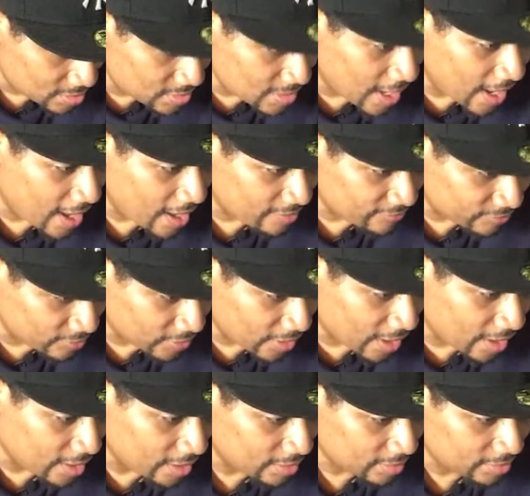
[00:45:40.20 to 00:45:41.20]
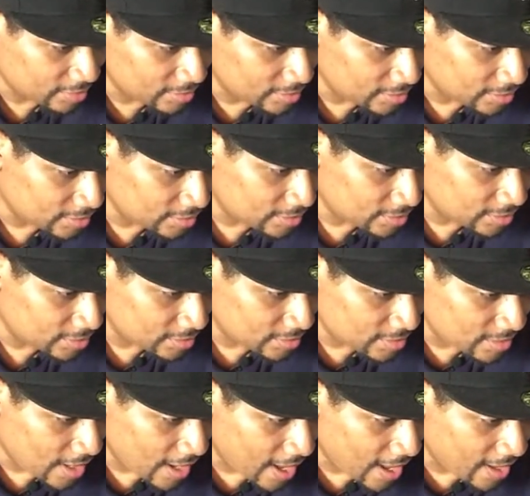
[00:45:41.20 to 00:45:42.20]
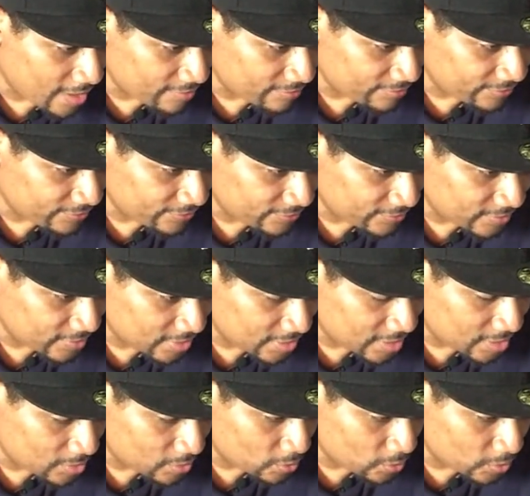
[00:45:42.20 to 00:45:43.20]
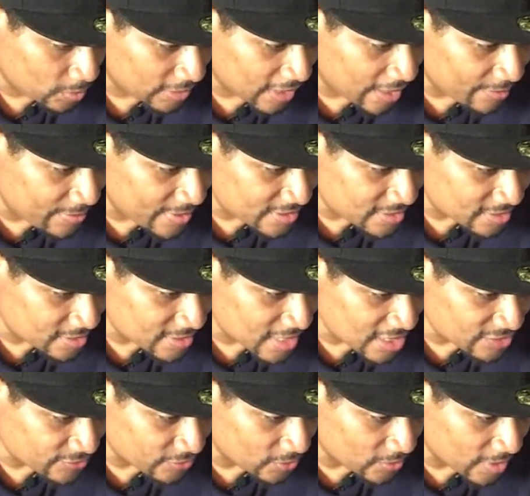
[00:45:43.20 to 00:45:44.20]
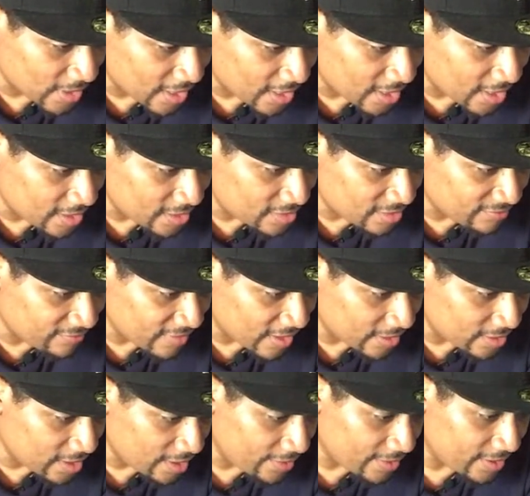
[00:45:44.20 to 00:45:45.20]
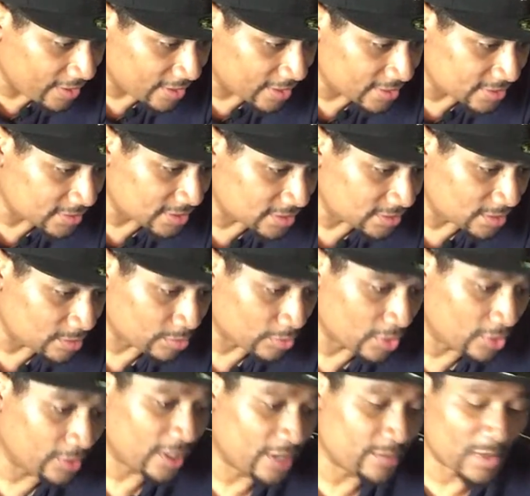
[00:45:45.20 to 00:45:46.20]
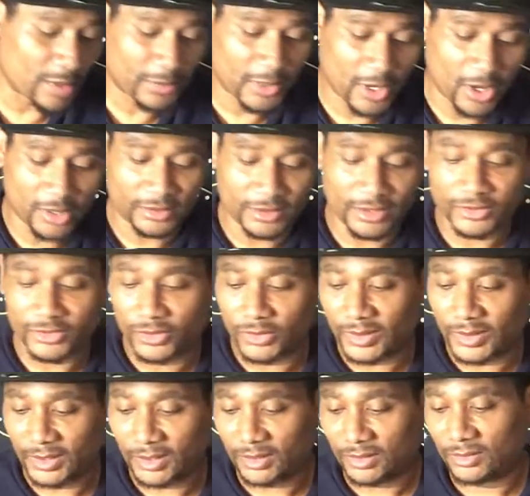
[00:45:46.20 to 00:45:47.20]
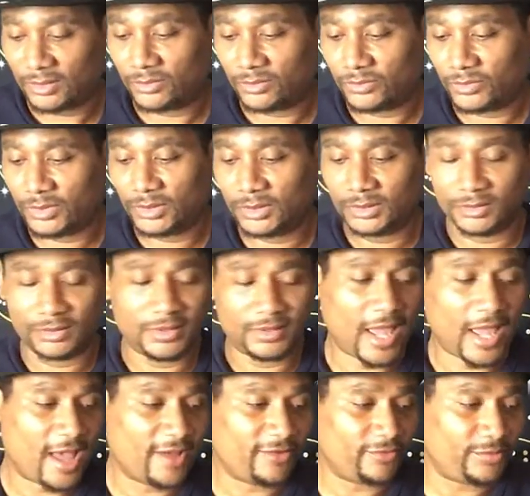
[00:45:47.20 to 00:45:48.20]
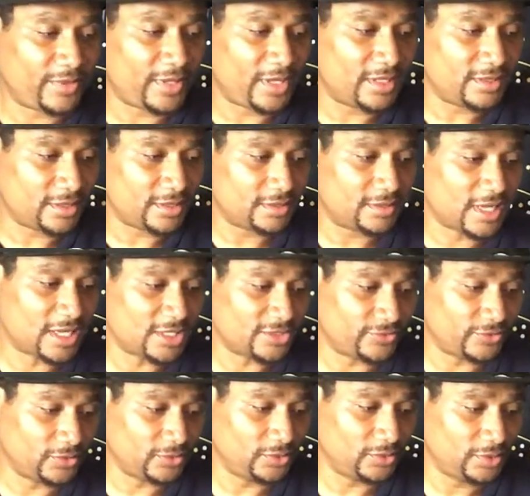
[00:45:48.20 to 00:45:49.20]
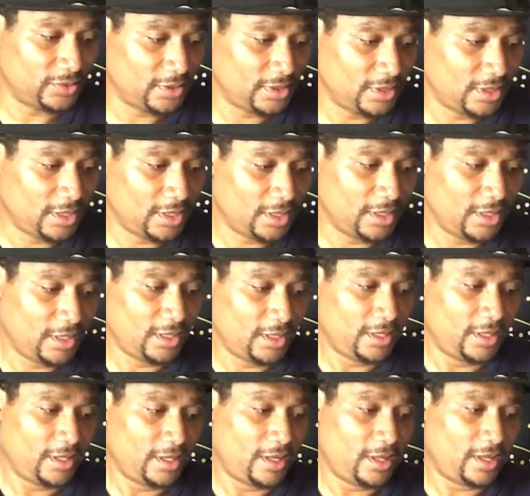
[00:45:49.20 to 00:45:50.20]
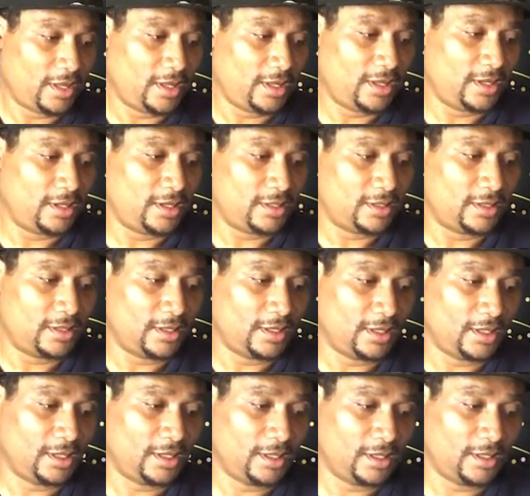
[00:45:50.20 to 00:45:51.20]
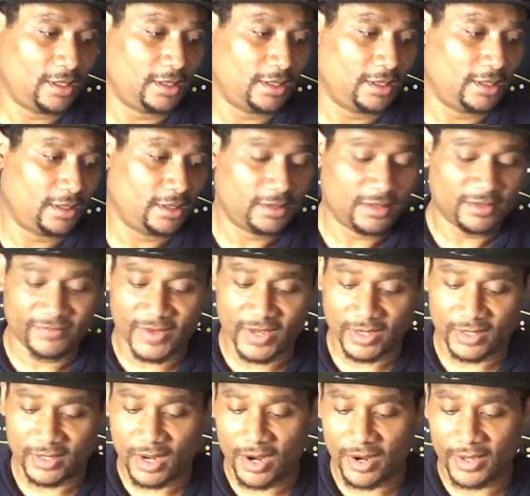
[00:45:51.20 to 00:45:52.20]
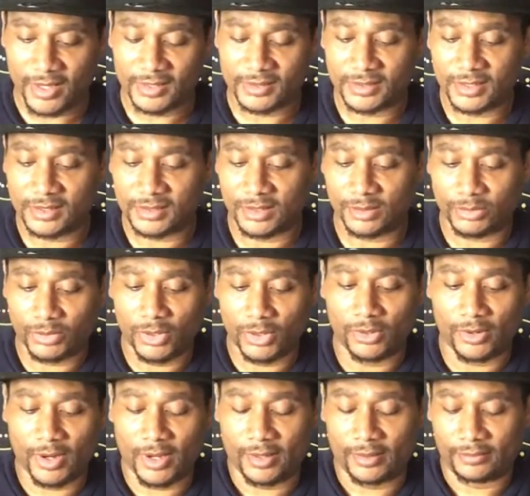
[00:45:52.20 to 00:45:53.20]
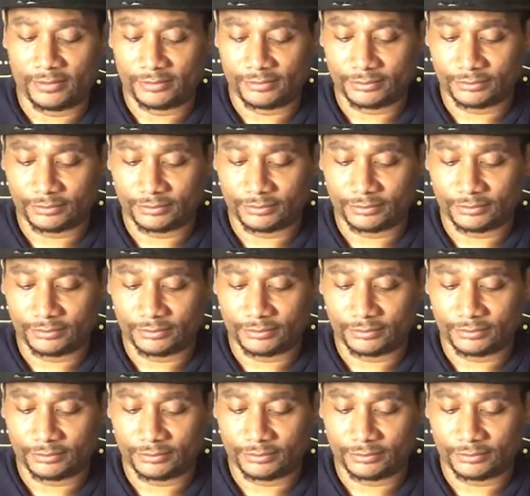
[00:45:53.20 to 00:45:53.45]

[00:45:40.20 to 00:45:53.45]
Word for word: Nav, okay. Nav. Will I be successful in the veterinary assistant program I'm currently doing? Will Nav be successful in uh, the veterinary assistant program?